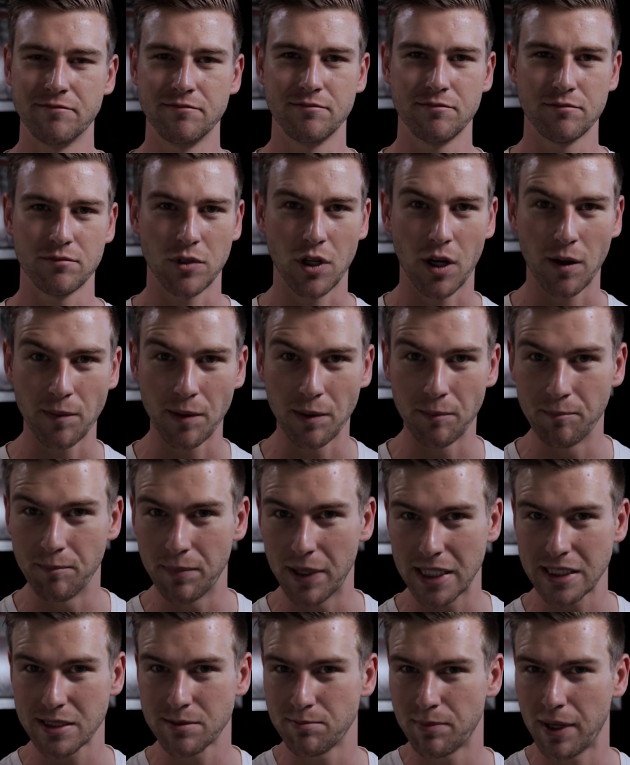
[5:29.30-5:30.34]
probably
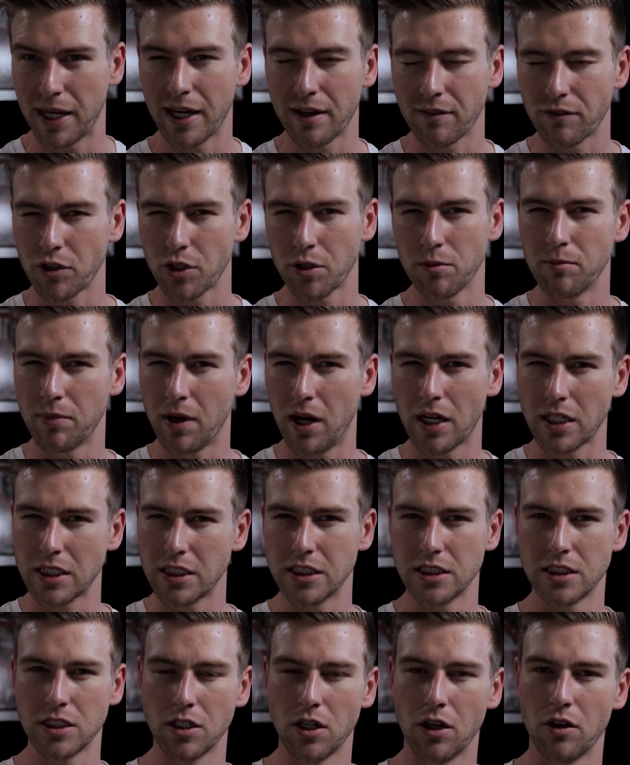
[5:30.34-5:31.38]
best bang for your buck
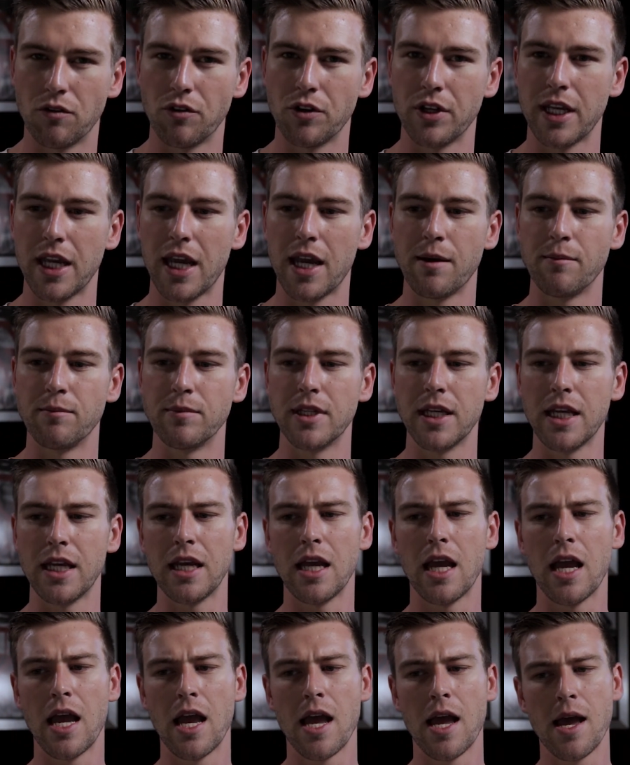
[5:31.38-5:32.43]
just to go for the
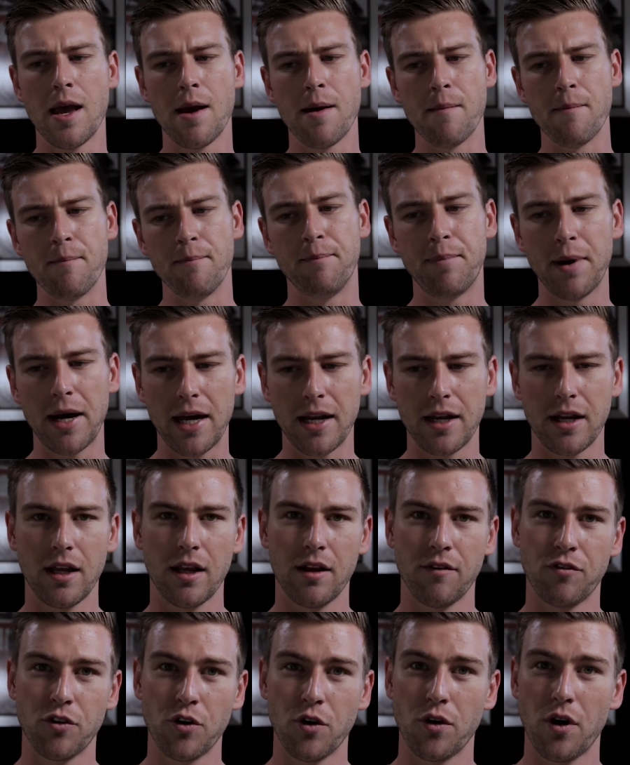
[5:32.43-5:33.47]
AMD. But
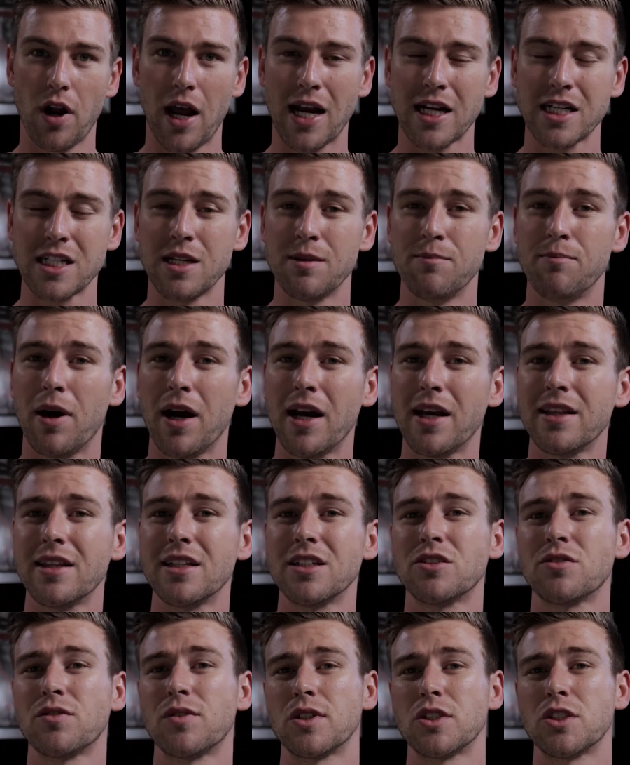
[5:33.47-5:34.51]
if you're actually buying
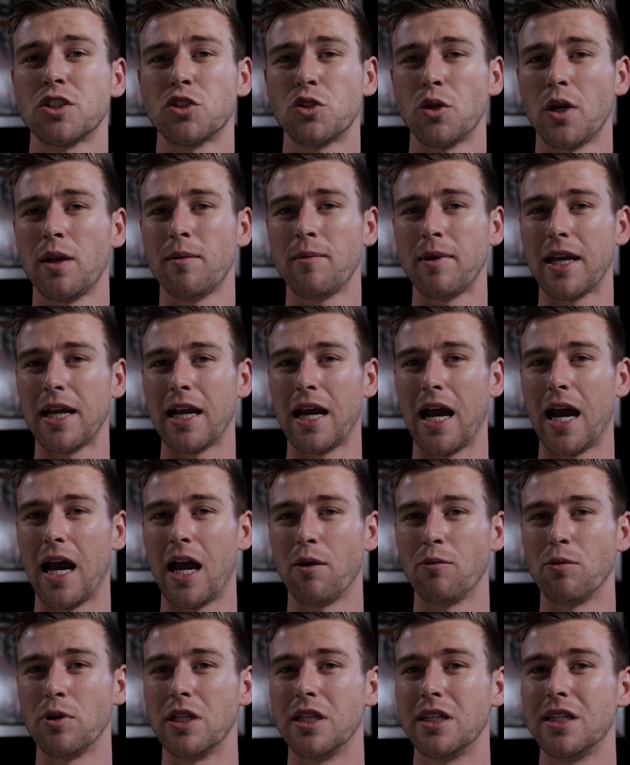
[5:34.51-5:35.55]
this for streaming, I
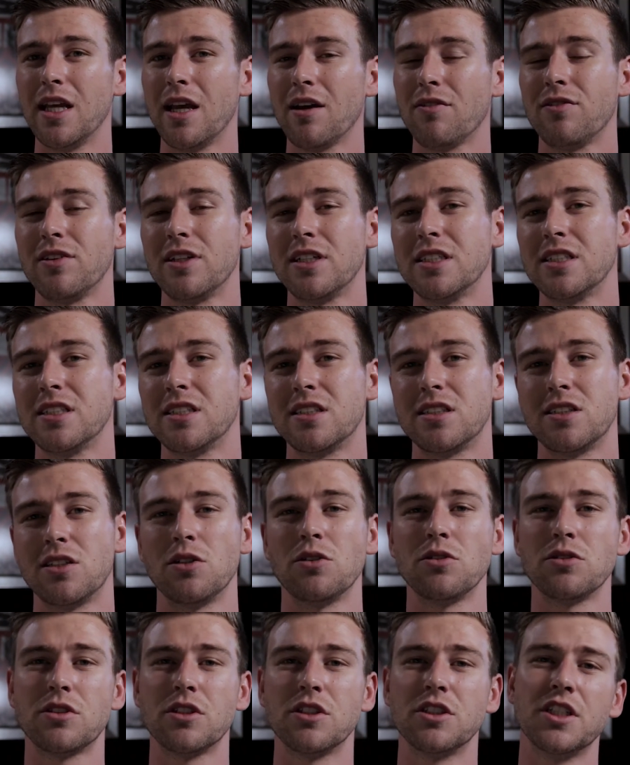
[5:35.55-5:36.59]
would definitely
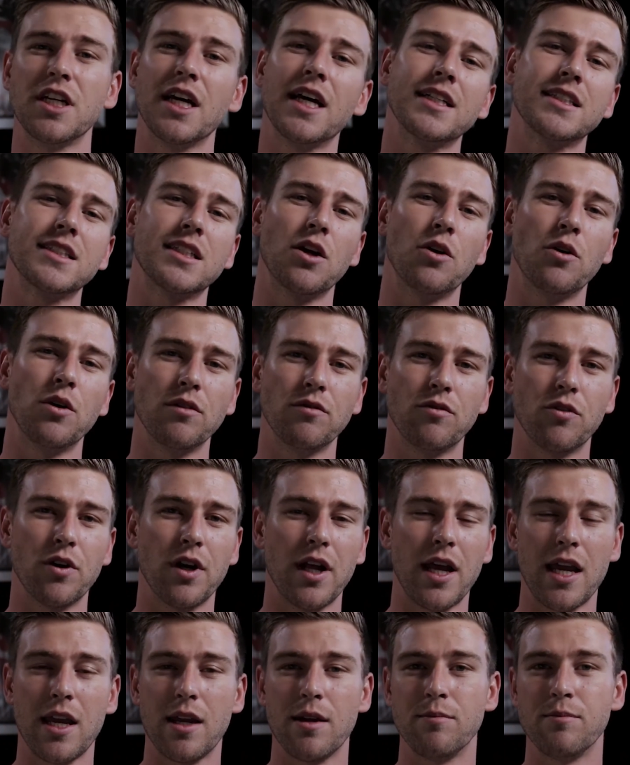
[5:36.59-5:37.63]
still suggest going for an
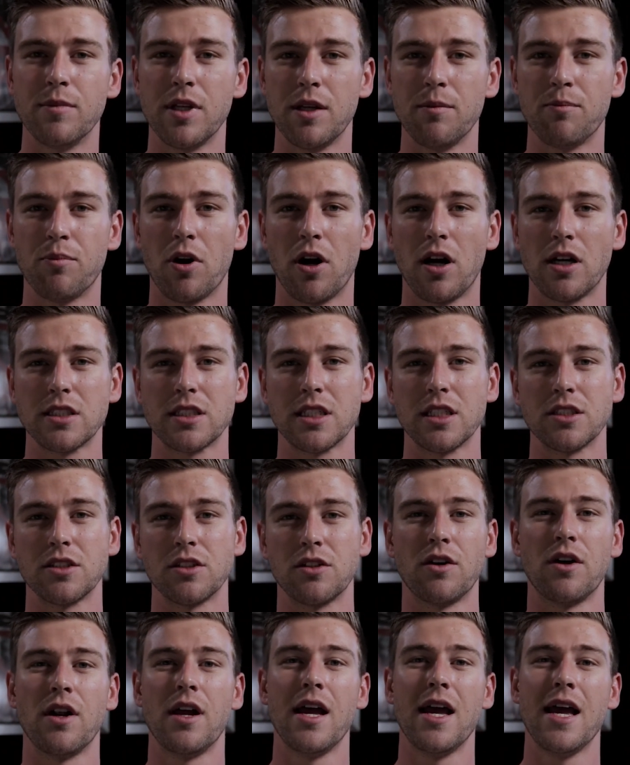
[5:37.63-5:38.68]
AMD
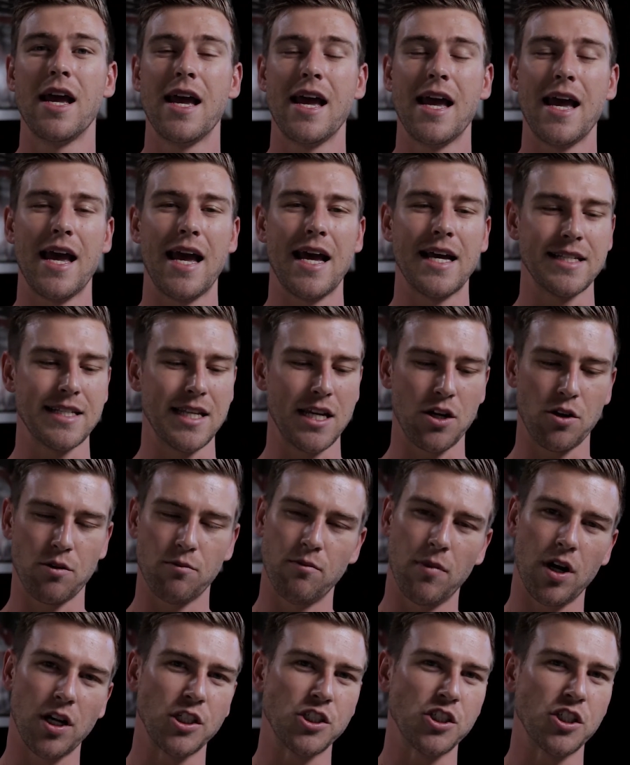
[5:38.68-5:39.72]
processor as they are
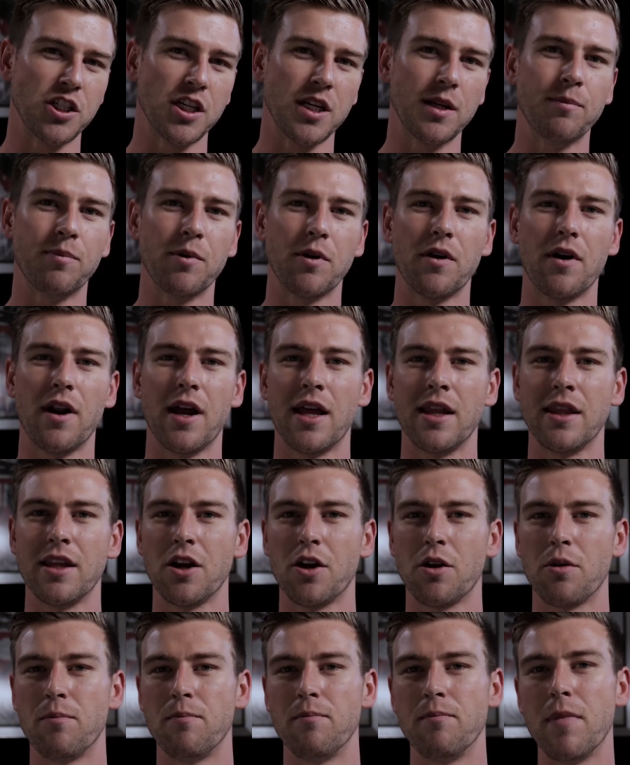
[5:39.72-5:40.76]
much cheaper and
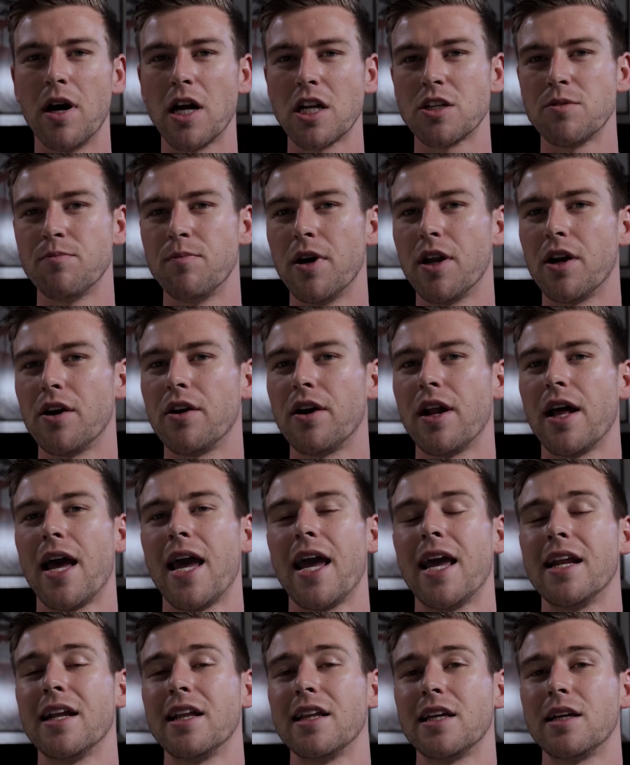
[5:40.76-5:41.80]
they're much better at
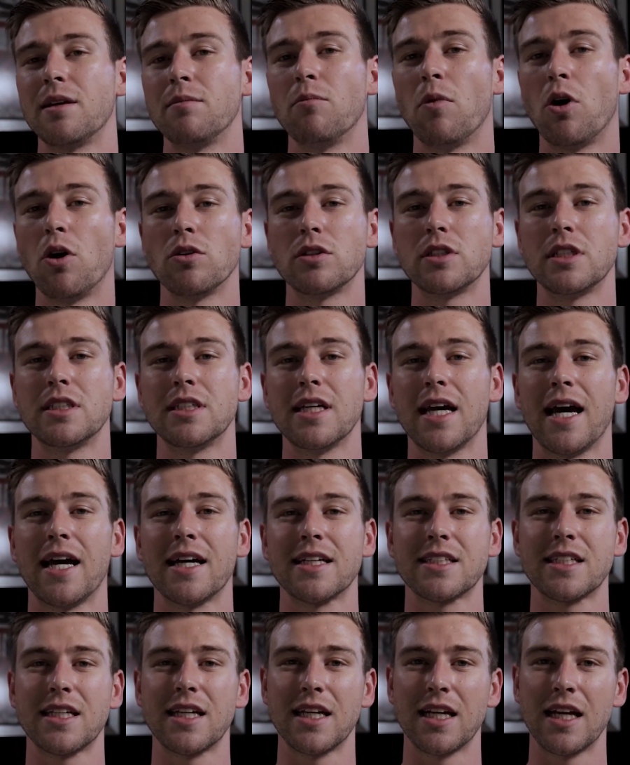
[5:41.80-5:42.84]
handling
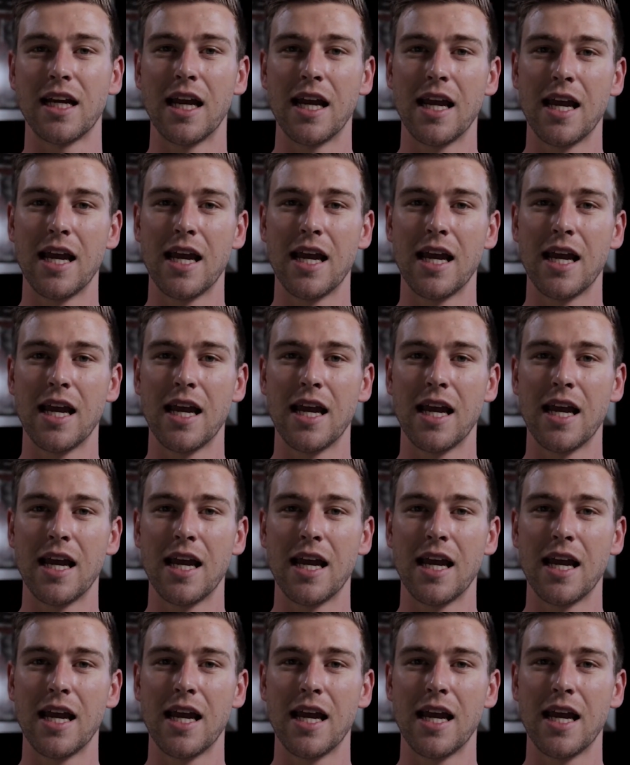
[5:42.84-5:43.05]
multitasking